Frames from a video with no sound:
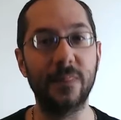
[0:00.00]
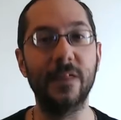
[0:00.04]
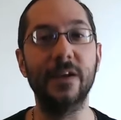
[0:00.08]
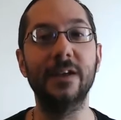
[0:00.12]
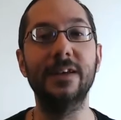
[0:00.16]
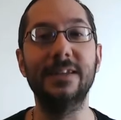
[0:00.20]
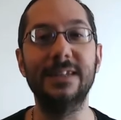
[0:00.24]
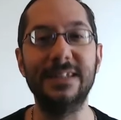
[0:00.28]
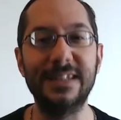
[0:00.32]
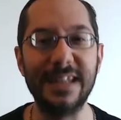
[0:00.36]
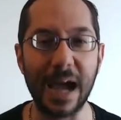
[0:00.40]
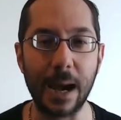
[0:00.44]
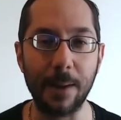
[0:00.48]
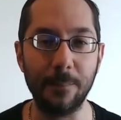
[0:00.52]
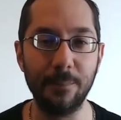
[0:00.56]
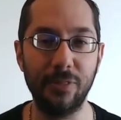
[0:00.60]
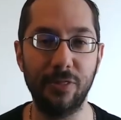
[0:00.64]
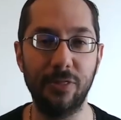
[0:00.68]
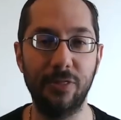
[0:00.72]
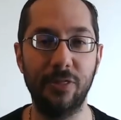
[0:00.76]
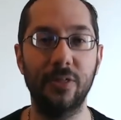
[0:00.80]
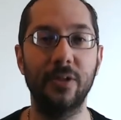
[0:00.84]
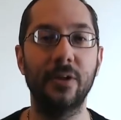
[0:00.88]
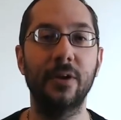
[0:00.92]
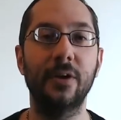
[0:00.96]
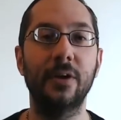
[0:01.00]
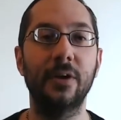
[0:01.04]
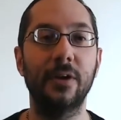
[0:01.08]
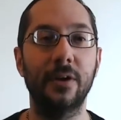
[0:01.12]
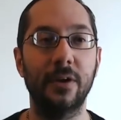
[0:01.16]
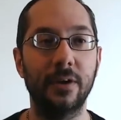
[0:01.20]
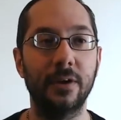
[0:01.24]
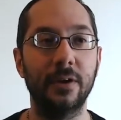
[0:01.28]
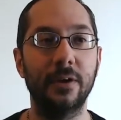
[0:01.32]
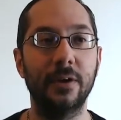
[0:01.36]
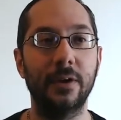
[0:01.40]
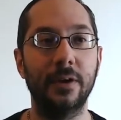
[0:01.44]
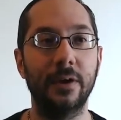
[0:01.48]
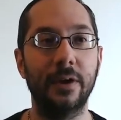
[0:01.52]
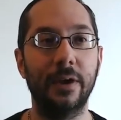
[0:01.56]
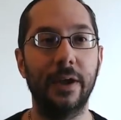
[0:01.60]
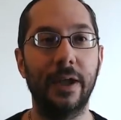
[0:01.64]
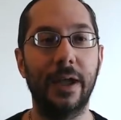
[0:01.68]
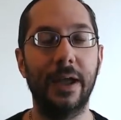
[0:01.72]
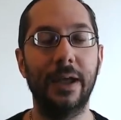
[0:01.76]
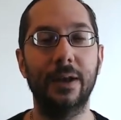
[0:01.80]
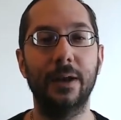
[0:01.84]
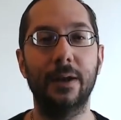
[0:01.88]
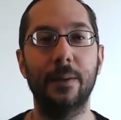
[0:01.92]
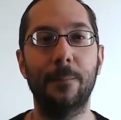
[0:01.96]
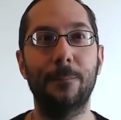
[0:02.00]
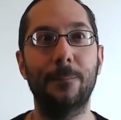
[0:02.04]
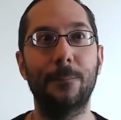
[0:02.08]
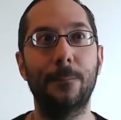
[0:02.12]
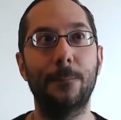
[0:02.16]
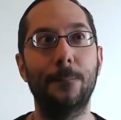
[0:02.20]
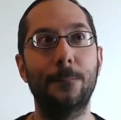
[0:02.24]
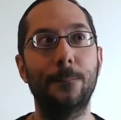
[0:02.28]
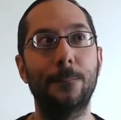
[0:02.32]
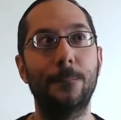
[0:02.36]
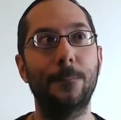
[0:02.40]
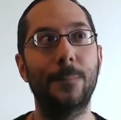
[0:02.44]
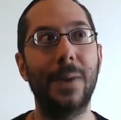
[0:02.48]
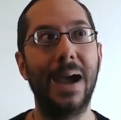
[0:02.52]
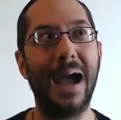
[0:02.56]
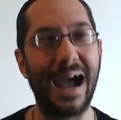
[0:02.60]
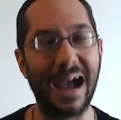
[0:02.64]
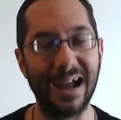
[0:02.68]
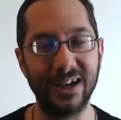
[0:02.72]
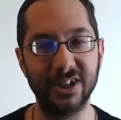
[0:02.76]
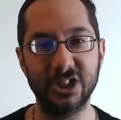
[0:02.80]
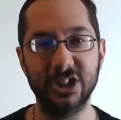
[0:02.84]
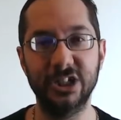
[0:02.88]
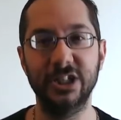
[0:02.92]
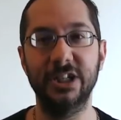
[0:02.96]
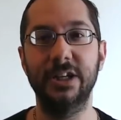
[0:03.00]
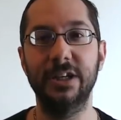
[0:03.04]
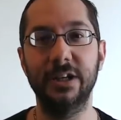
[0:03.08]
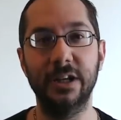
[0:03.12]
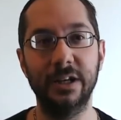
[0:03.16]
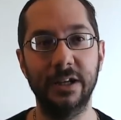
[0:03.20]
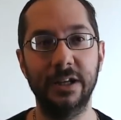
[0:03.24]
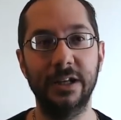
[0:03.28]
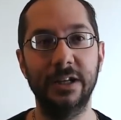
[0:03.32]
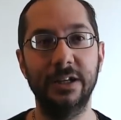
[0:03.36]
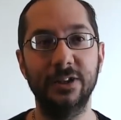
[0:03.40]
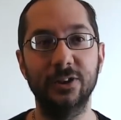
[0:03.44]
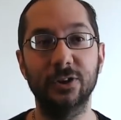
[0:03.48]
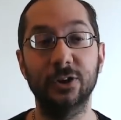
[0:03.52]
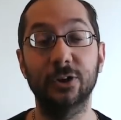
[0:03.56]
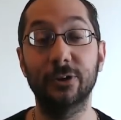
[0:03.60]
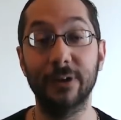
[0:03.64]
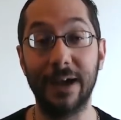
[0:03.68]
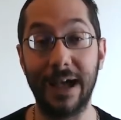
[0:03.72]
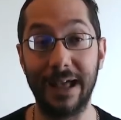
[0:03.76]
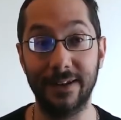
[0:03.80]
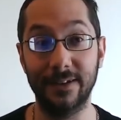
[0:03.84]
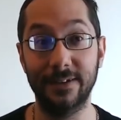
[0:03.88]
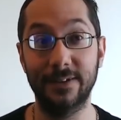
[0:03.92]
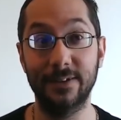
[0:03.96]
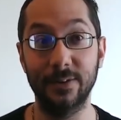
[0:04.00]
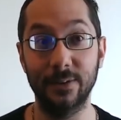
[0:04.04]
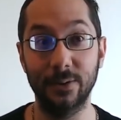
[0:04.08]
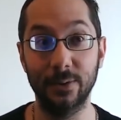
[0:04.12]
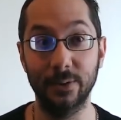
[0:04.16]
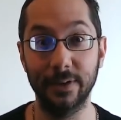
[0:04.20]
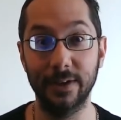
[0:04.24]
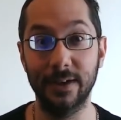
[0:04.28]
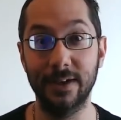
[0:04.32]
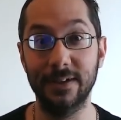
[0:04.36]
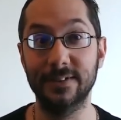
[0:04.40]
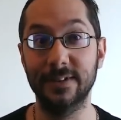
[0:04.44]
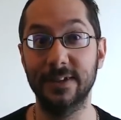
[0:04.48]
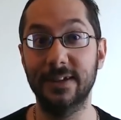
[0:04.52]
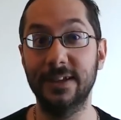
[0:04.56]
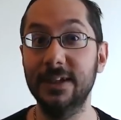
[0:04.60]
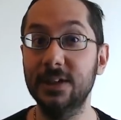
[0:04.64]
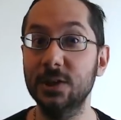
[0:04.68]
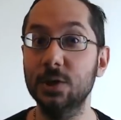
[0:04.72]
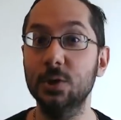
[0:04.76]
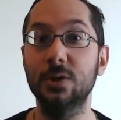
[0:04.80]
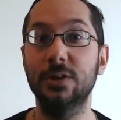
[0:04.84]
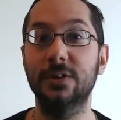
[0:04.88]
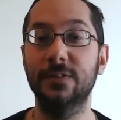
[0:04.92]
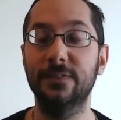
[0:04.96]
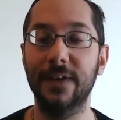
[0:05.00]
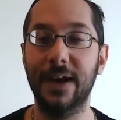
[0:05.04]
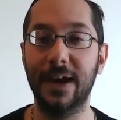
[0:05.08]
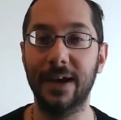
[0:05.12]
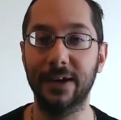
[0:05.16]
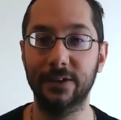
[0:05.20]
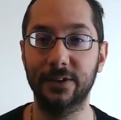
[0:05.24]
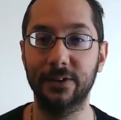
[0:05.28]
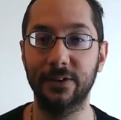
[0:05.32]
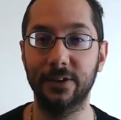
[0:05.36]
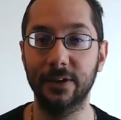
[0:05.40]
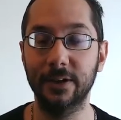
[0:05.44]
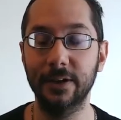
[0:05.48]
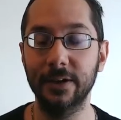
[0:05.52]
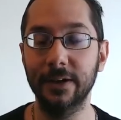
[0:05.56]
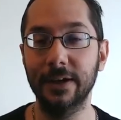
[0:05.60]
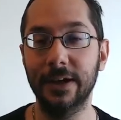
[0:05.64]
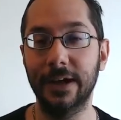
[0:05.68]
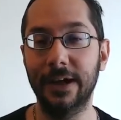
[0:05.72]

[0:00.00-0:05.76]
depth and passion in your gratitude is a huge factor.